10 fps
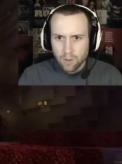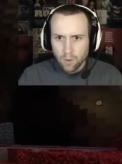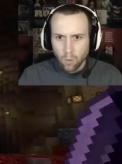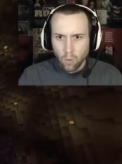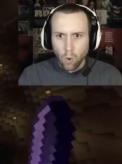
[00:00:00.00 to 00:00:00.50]

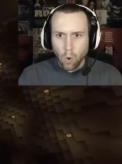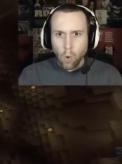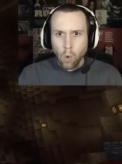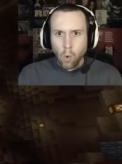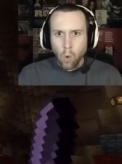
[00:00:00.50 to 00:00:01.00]
Oh, uh,
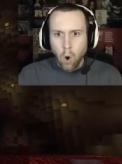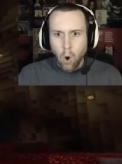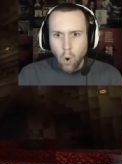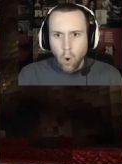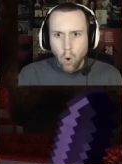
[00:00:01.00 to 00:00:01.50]
this is so
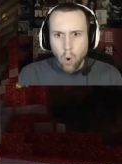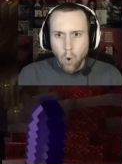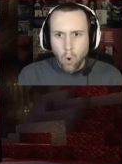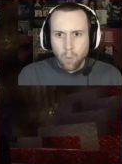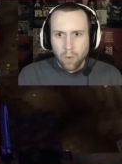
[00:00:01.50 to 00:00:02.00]
smoky.
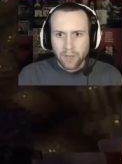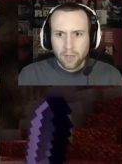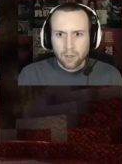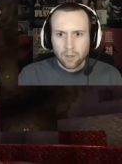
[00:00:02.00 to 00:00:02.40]
Oh my god.